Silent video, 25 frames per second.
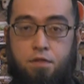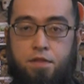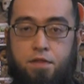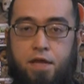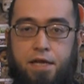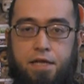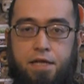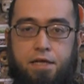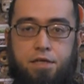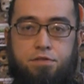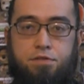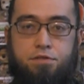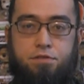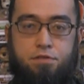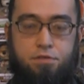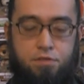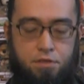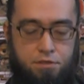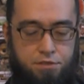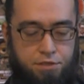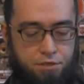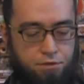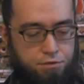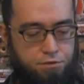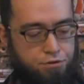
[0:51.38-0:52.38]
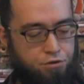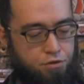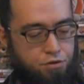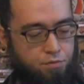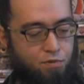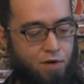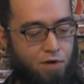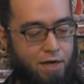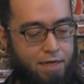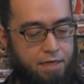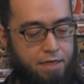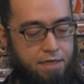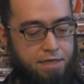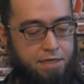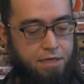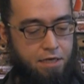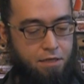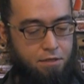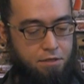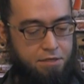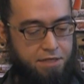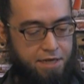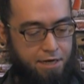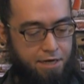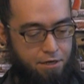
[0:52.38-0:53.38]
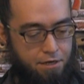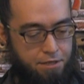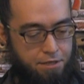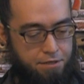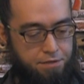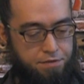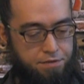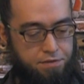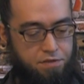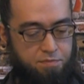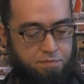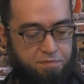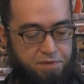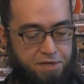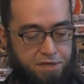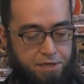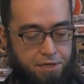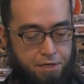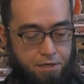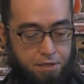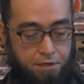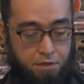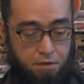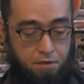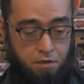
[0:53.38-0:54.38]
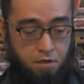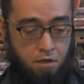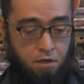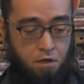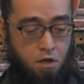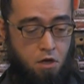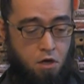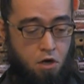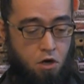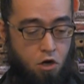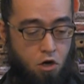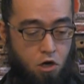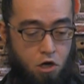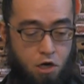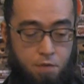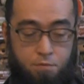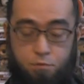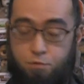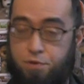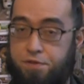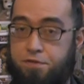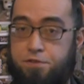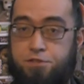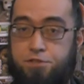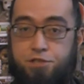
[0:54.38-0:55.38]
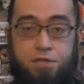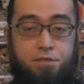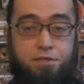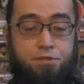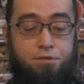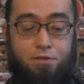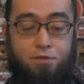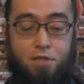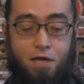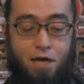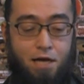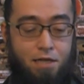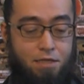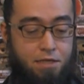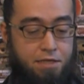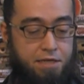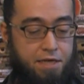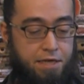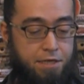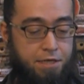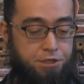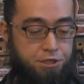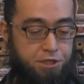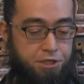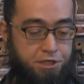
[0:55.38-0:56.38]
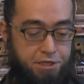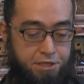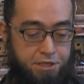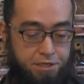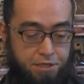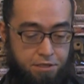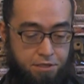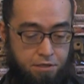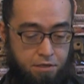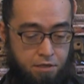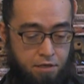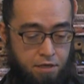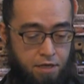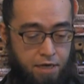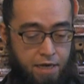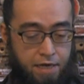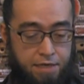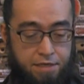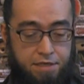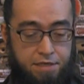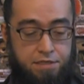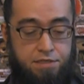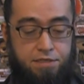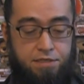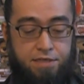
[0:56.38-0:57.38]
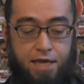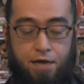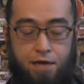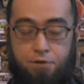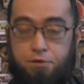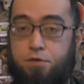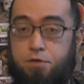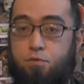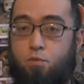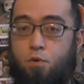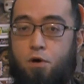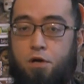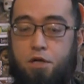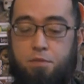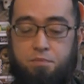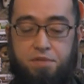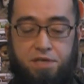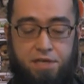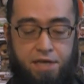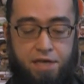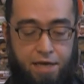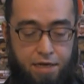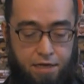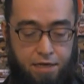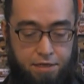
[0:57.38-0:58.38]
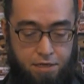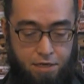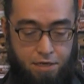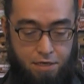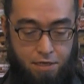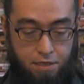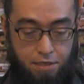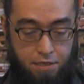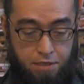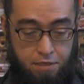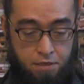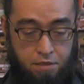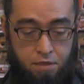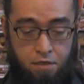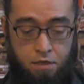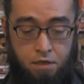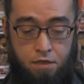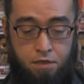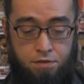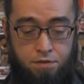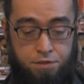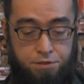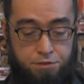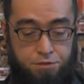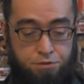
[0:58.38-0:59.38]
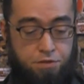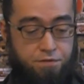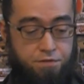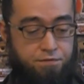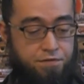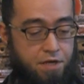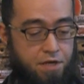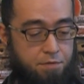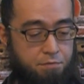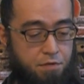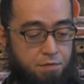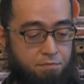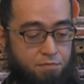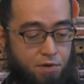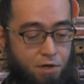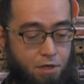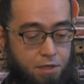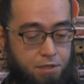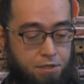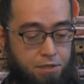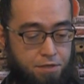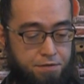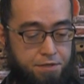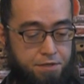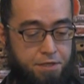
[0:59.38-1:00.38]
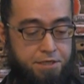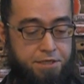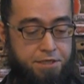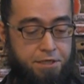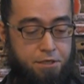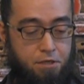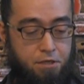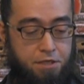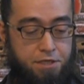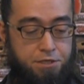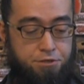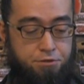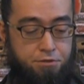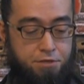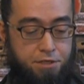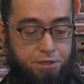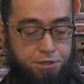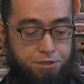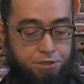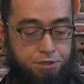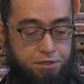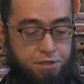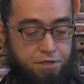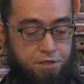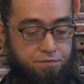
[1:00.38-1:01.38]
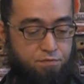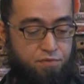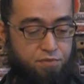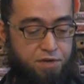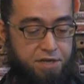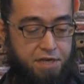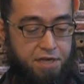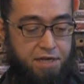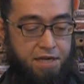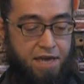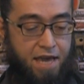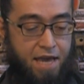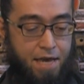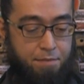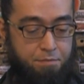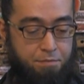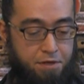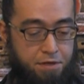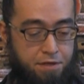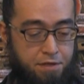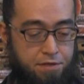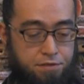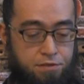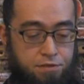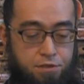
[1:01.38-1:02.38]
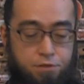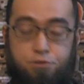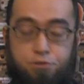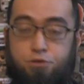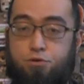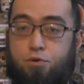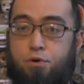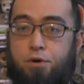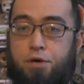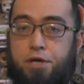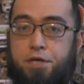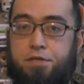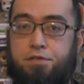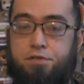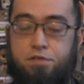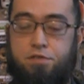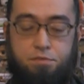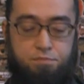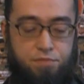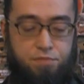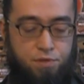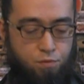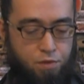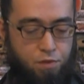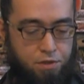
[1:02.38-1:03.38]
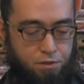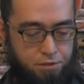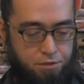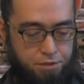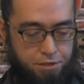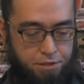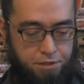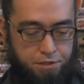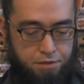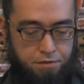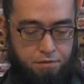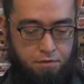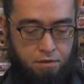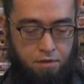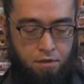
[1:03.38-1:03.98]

That is, until two brightly colored characters appeared, armed with gentle holiday cheer and discounted wannabe eggnog the two of them embarked on their yearly tradition of bringing happiness and joy to the bewildered